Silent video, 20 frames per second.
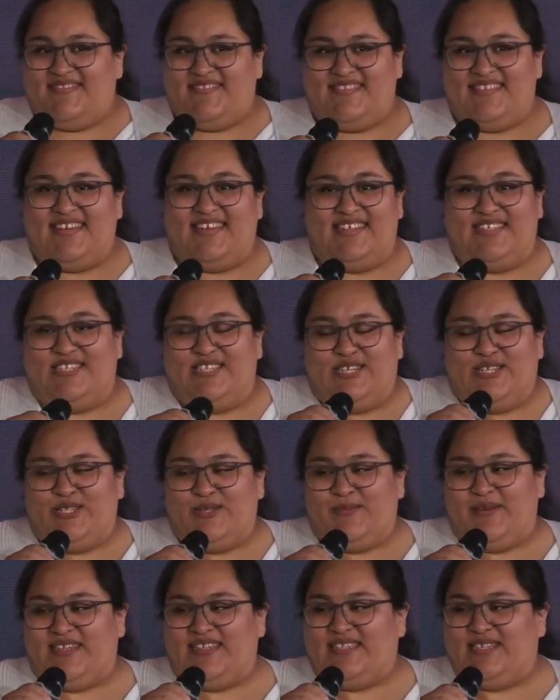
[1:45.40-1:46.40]
I just
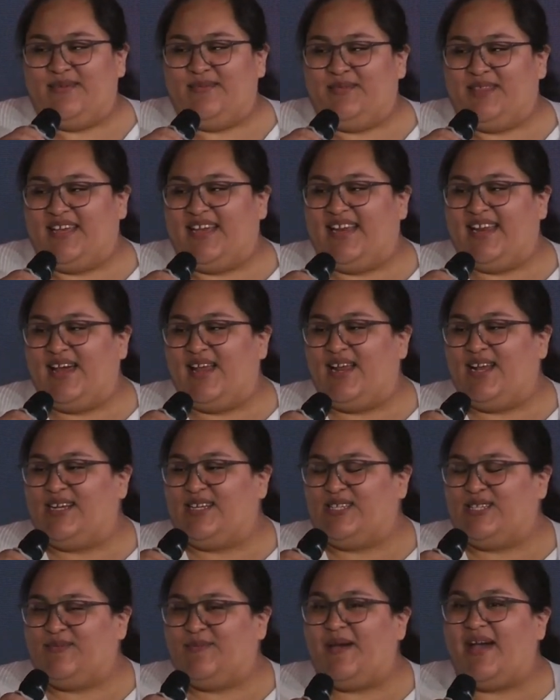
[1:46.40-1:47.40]
made something
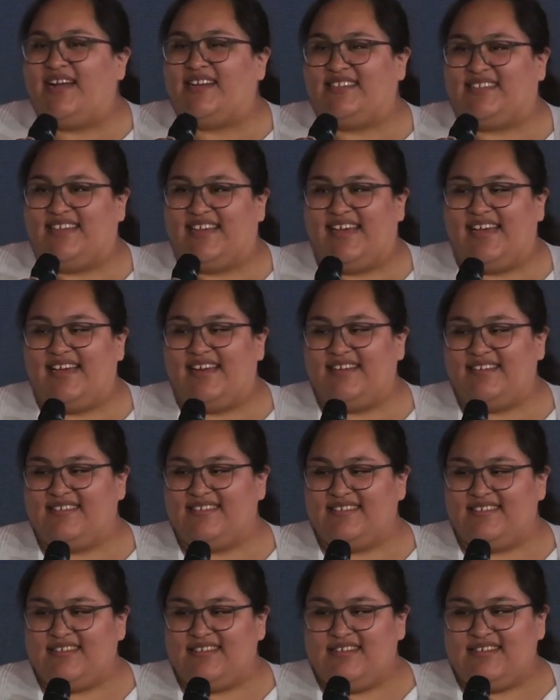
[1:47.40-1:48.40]
unexpected,
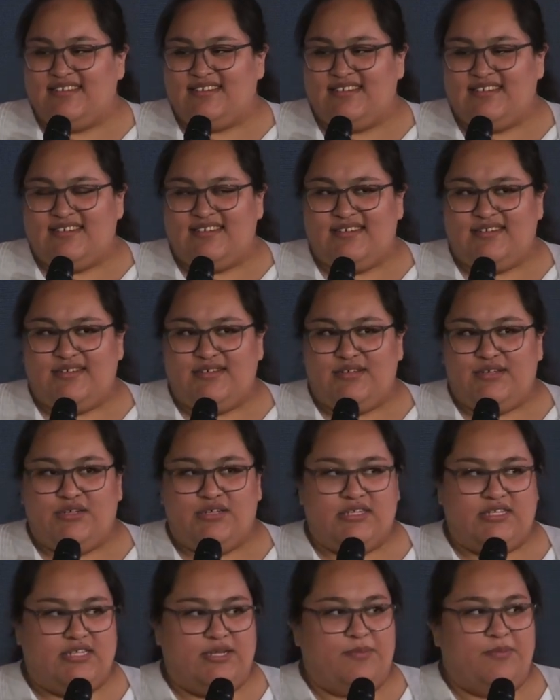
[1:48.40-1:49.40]

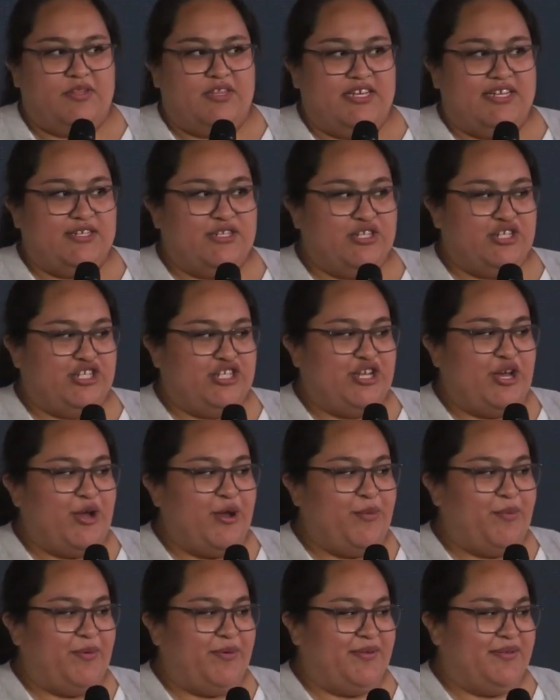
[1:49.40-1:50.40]
something sharp,
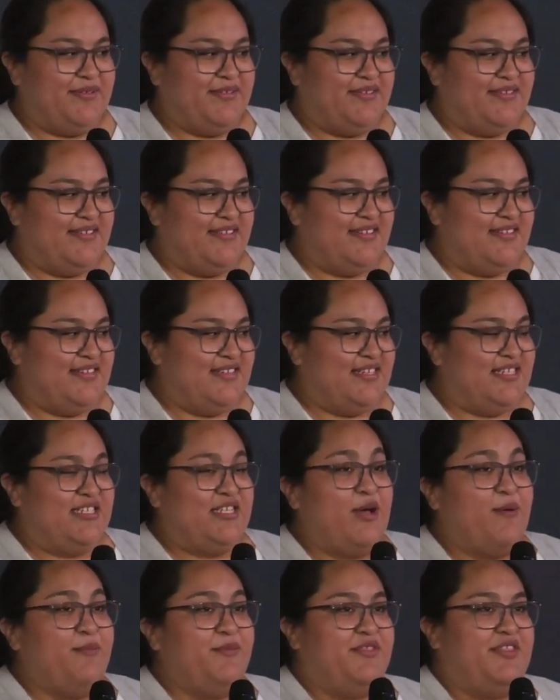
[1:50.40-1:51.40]

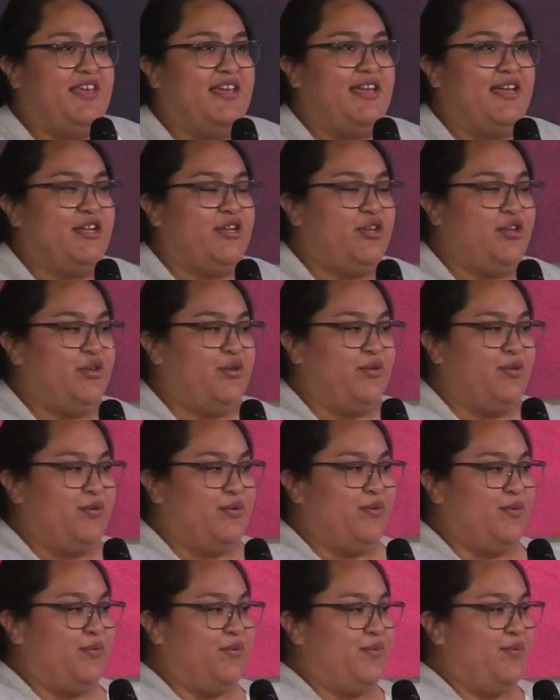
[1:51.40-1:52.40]
something new.